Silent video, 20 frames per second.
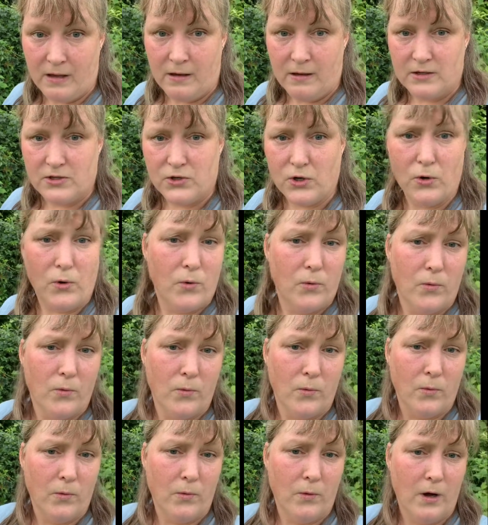So
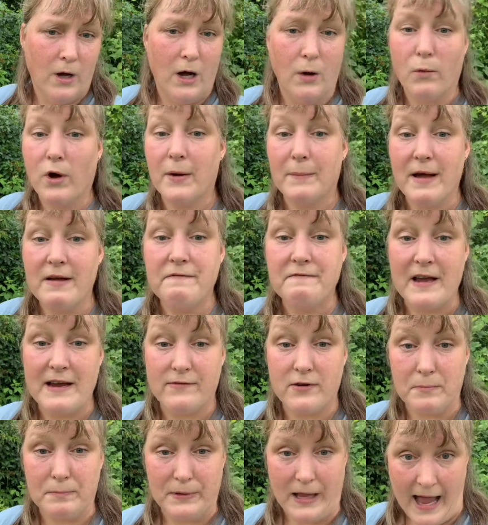one of my
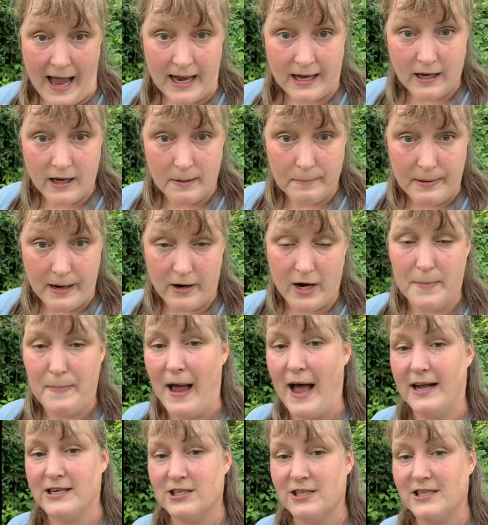favorite blackberry
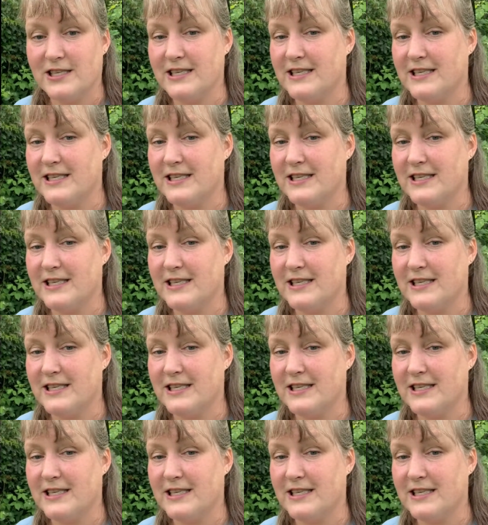patches